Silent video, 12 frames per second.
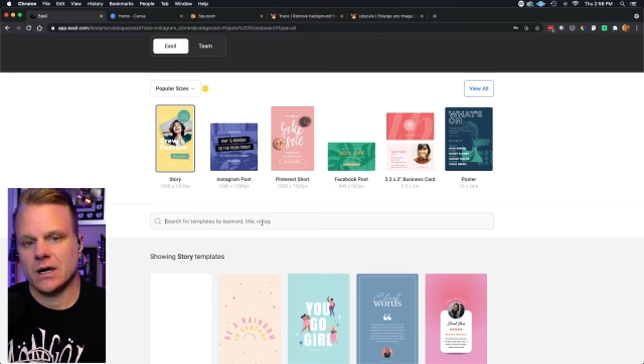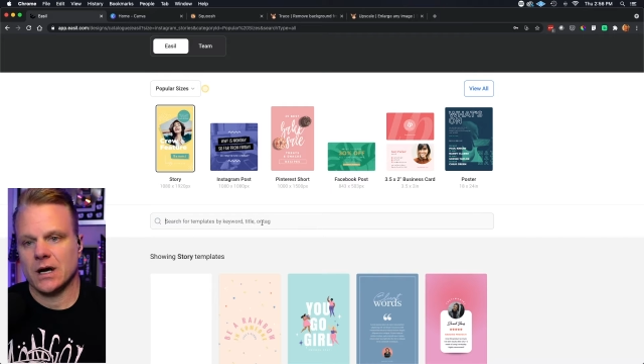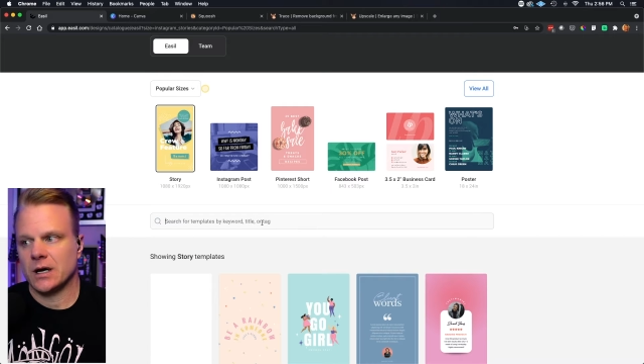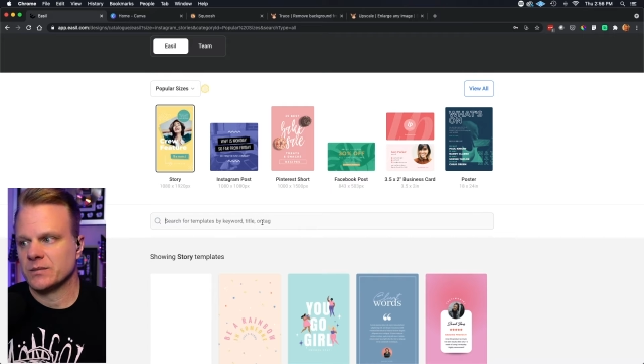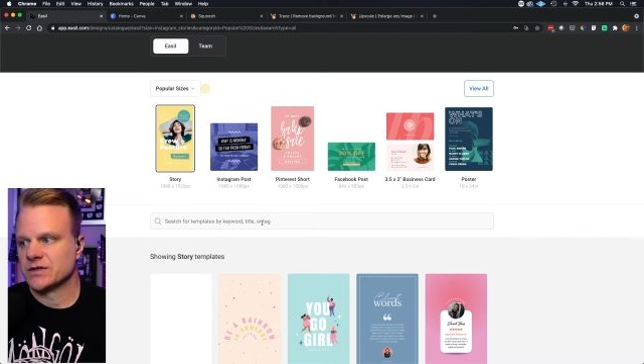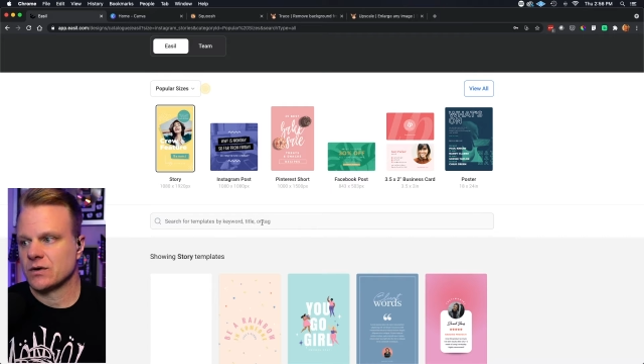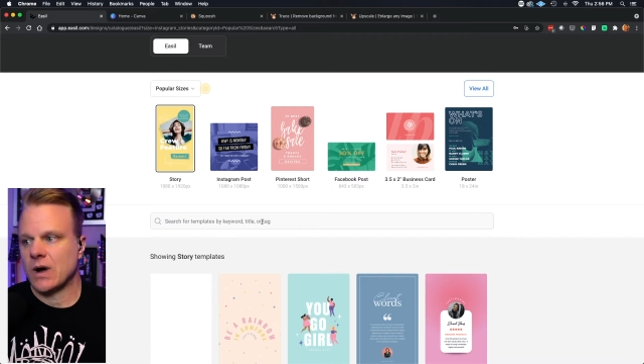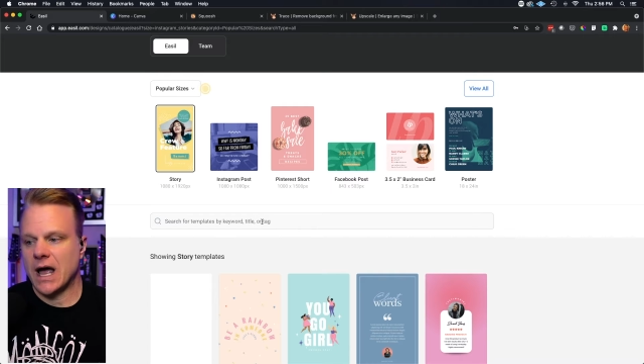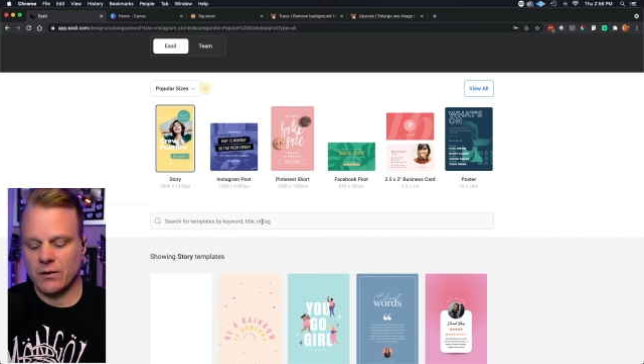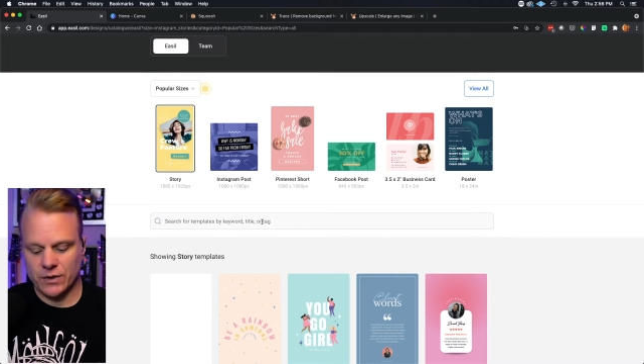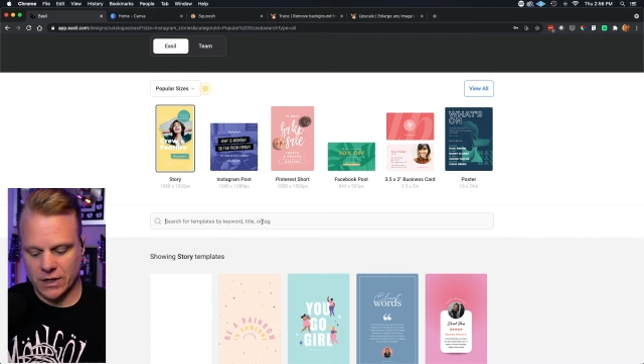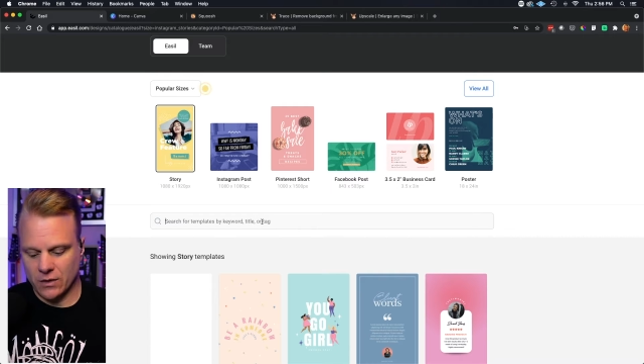So
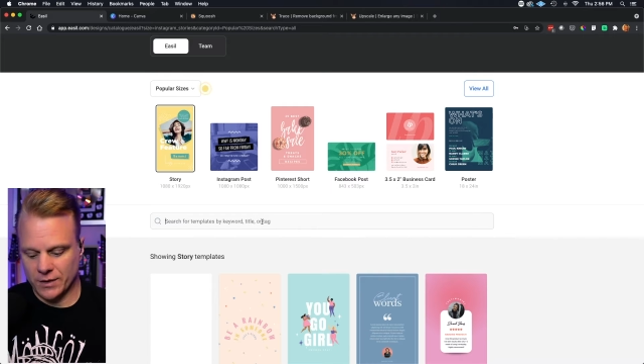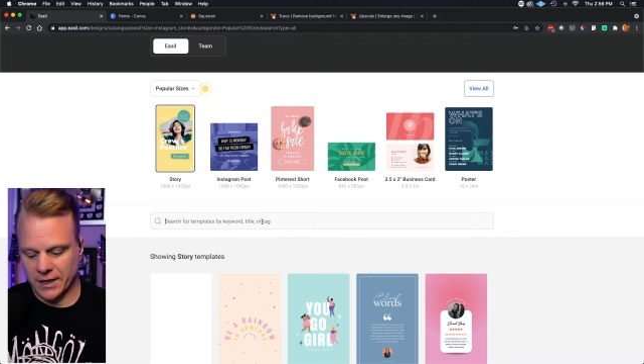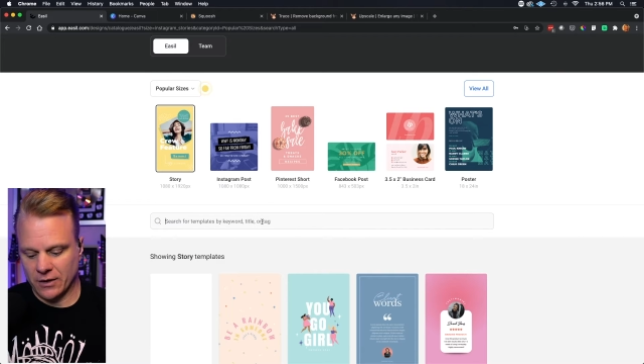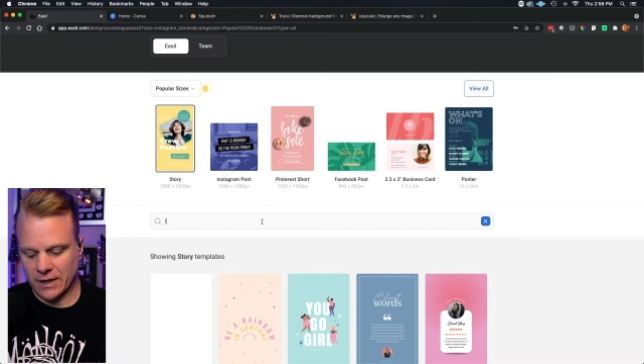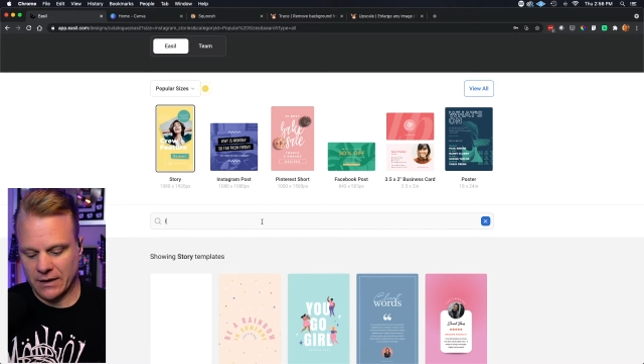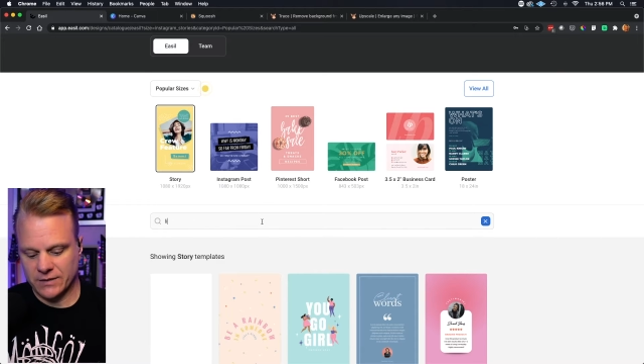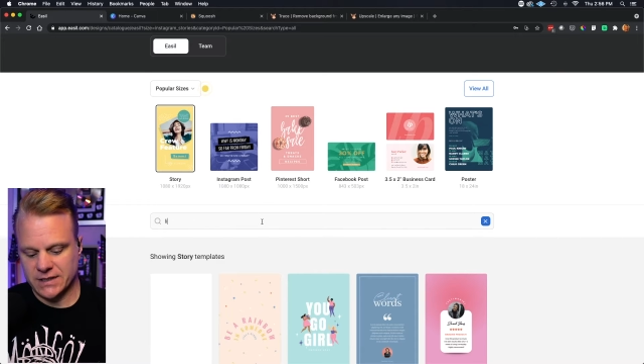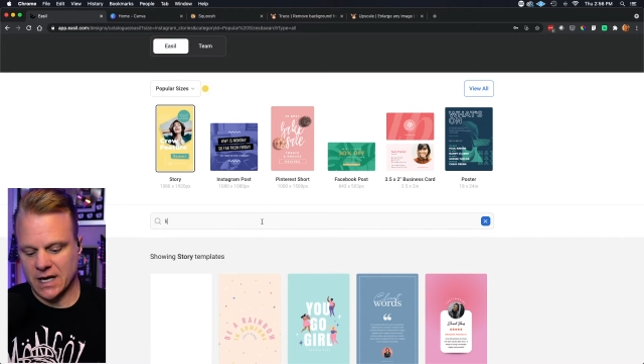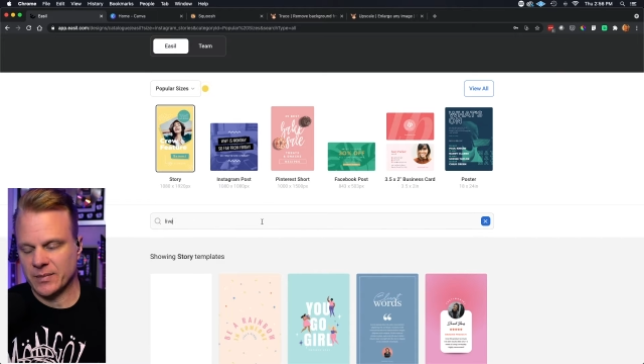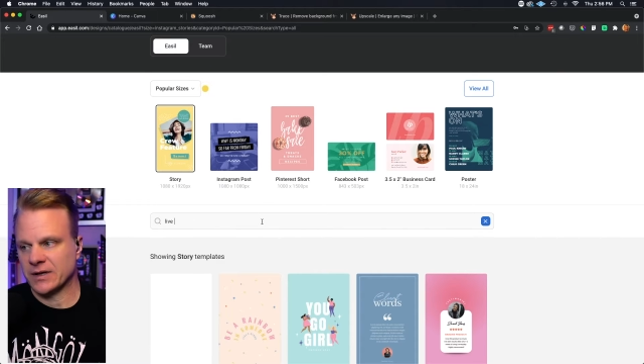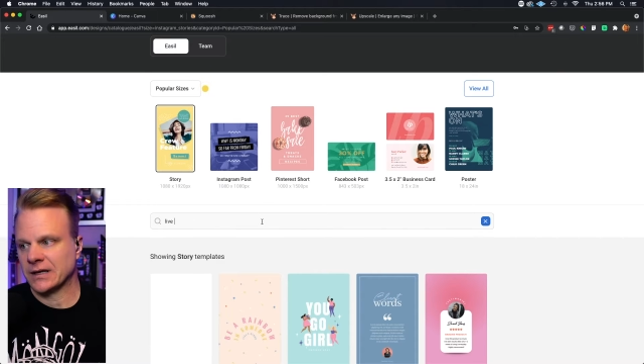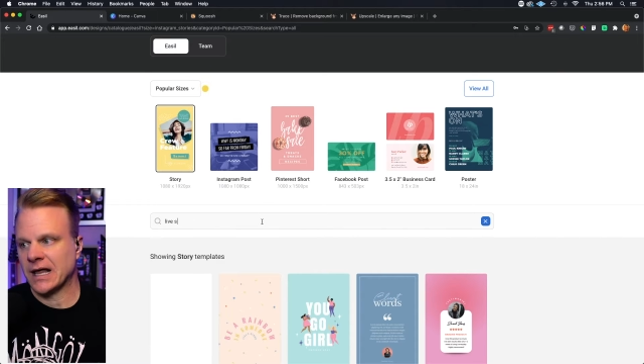I would go in here and I would
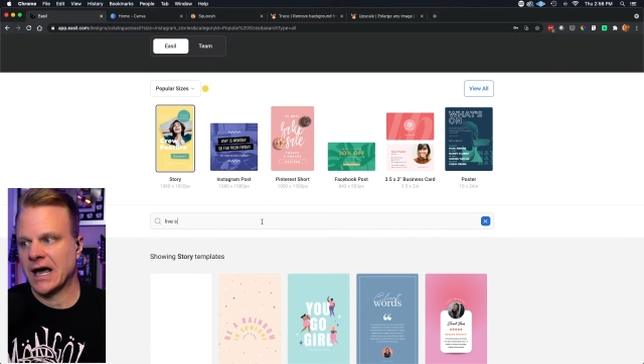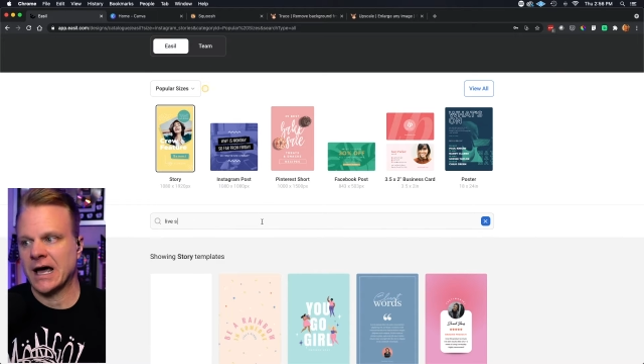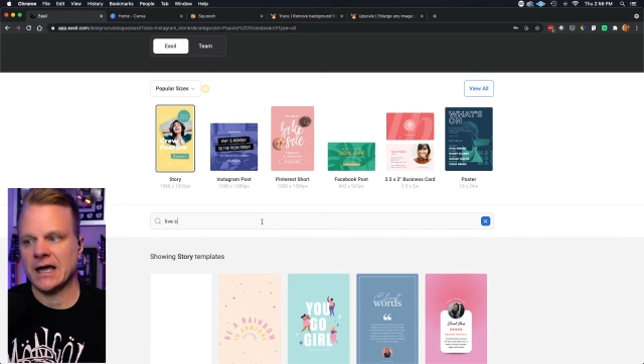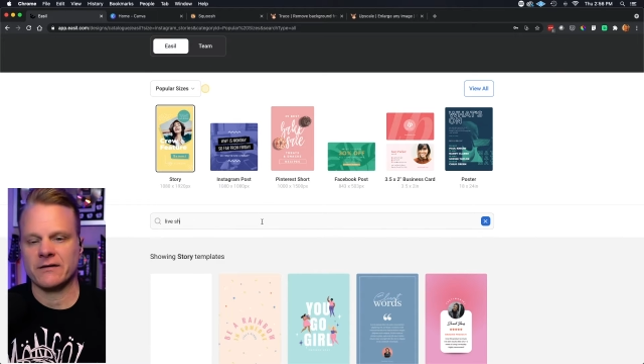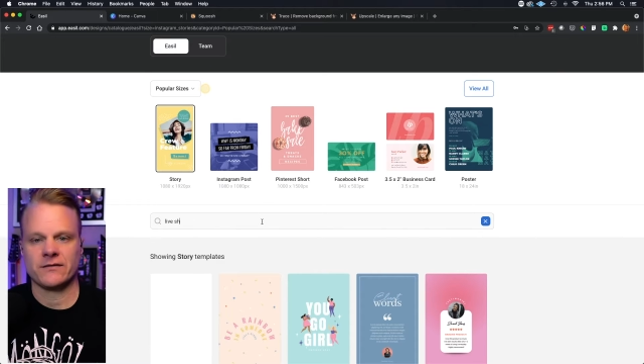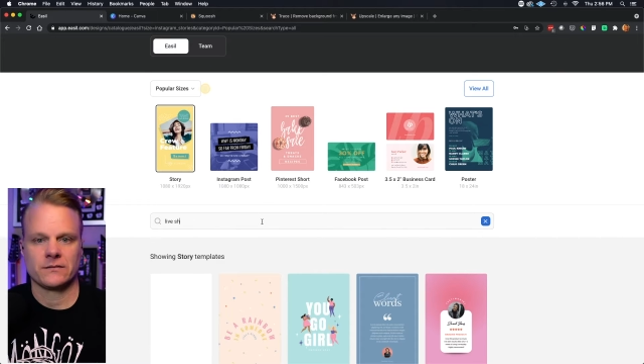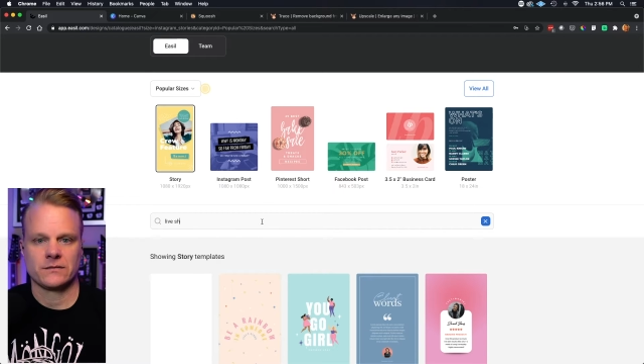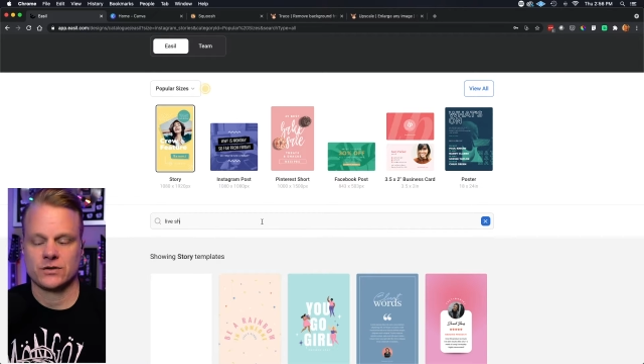type in live